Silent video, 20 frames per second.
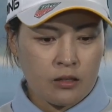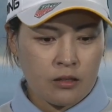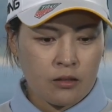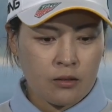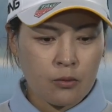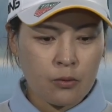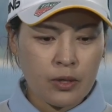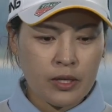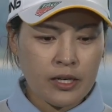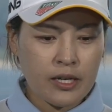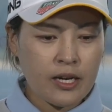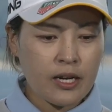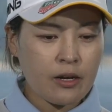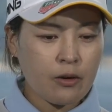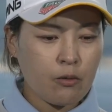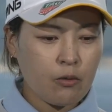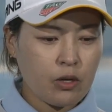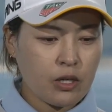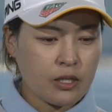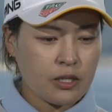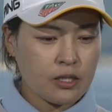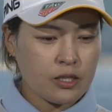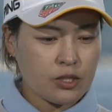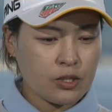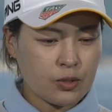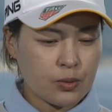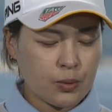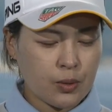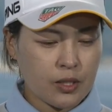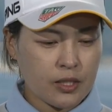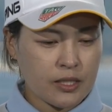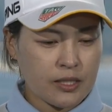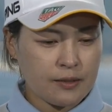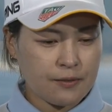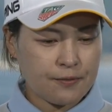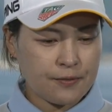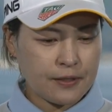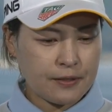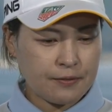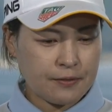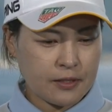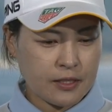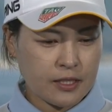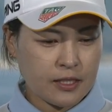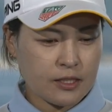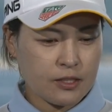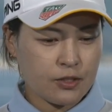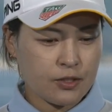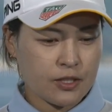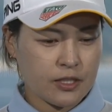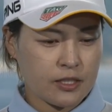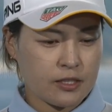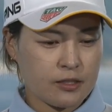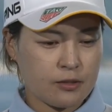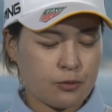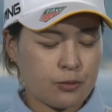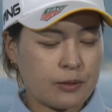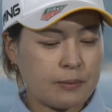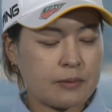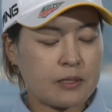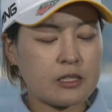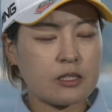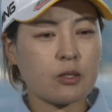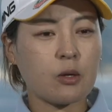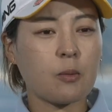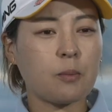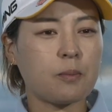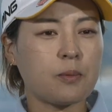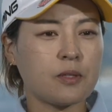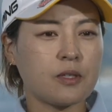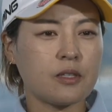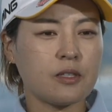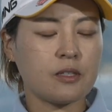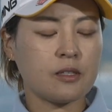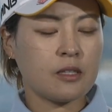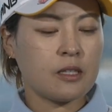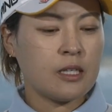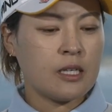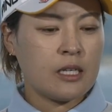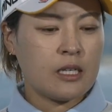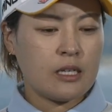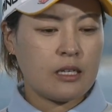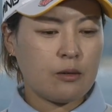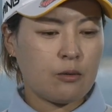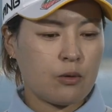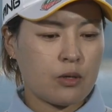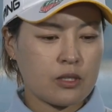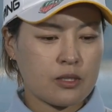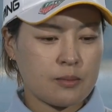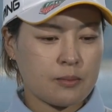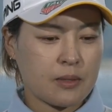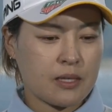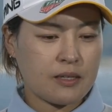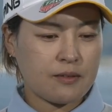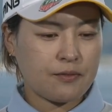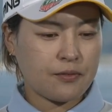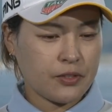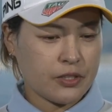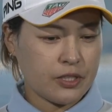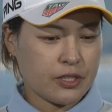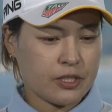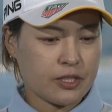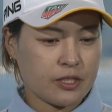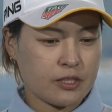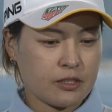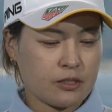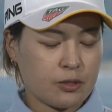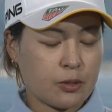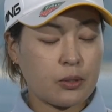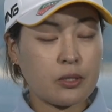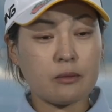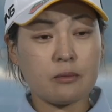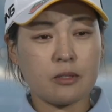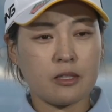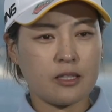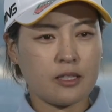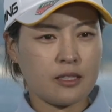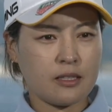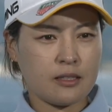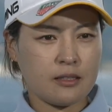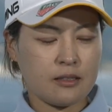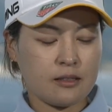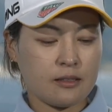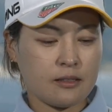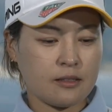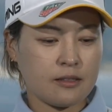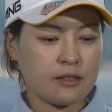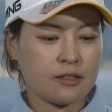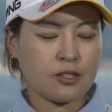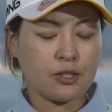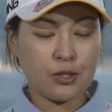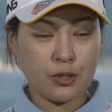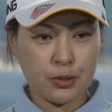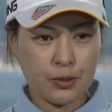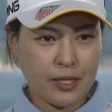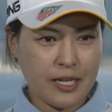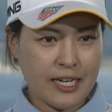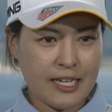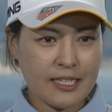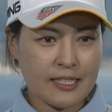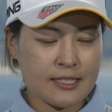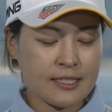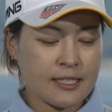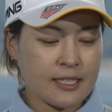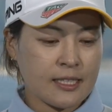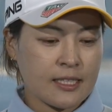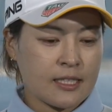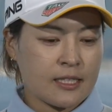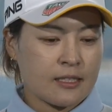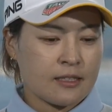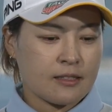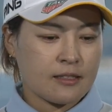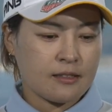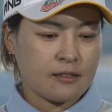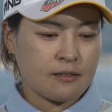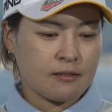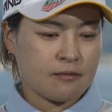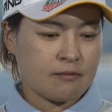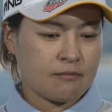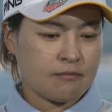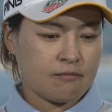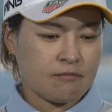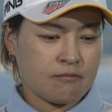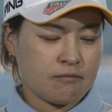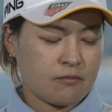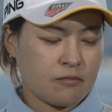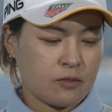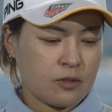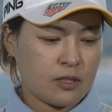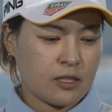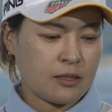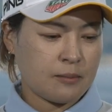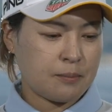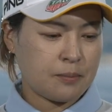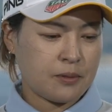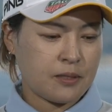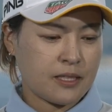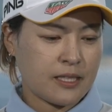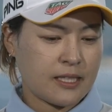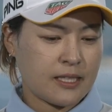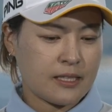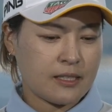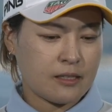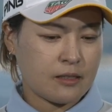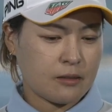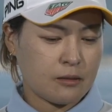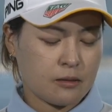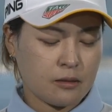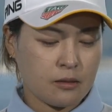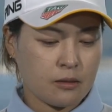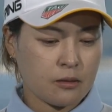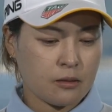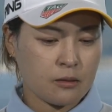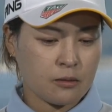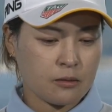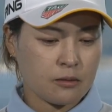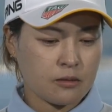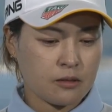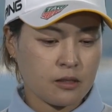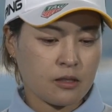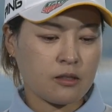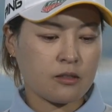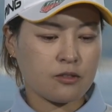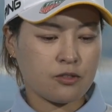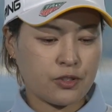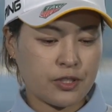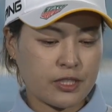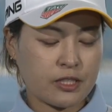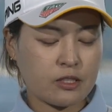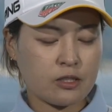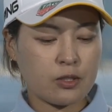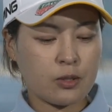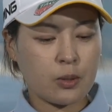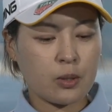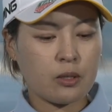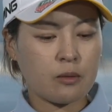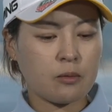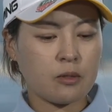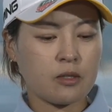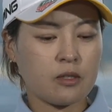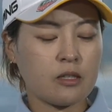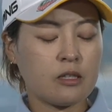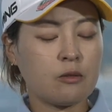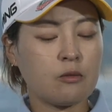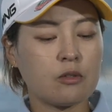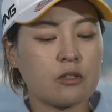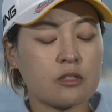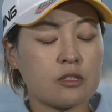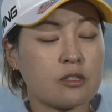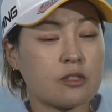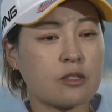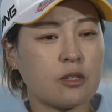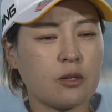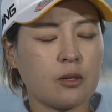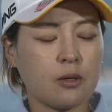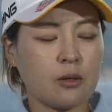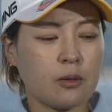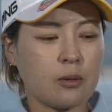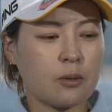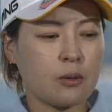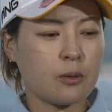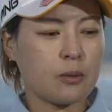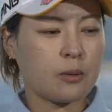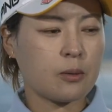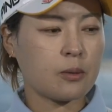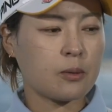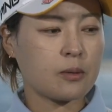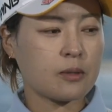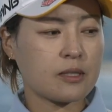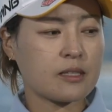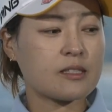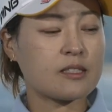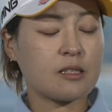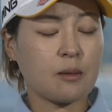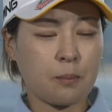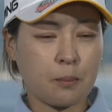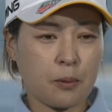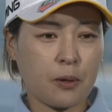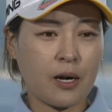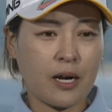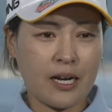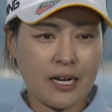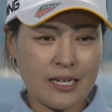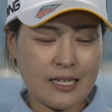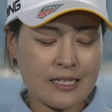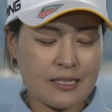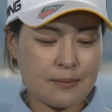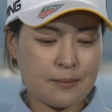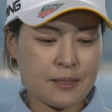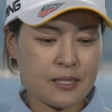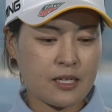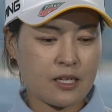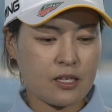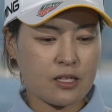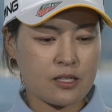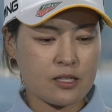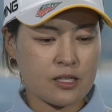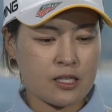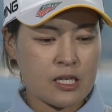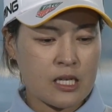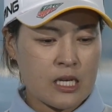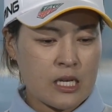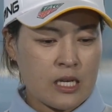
And when I won the 2015 U.S. Women's Open, it was my first tournament in the U.S. And when I played the whole, during the tournament, it was so like surprised, because